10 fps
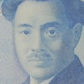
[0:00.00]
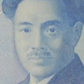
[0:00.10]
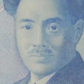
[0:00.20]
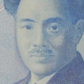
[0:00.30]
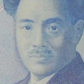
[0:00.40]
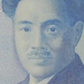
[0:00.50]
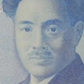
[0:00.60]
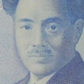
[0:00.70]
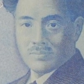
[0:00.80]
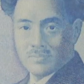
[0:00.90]
And here's a
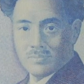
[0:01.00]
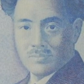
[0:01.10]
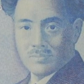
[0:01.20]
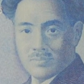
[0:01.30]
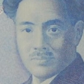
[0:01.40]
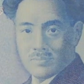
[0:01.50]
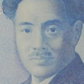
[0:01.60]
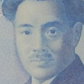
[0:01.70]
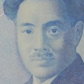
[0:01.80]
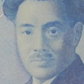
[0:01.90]
quote from him. I
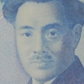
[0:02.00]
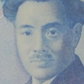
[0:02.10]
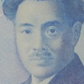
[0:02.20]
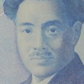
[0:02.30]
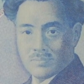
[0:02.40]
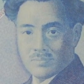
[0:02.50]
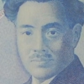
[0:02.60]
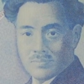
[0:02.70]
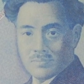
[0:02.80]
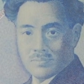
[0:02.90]
found this on this
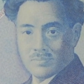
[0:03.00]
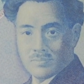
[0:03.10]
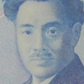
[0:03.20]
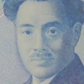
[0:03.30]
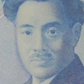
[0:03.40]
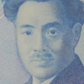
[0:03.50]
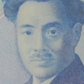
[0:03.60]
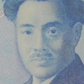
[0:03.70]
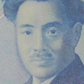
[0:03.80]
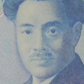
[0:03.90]
website,
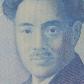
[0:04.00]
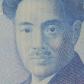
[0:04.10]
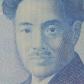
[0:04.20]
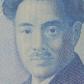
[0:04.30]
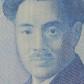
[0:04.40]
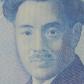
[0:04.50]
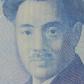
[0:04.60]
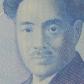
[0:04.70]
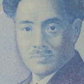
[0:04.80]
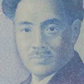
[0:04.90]

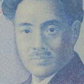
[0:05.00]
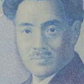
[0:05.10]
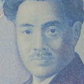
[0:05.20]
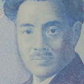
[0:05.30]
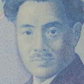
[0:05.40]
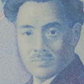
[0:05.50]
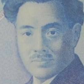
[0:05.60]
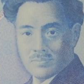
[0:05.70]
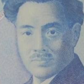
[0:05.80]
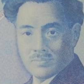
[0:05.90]

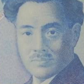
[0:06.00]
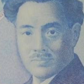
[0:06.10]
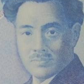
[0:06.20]
gaijinbot.com.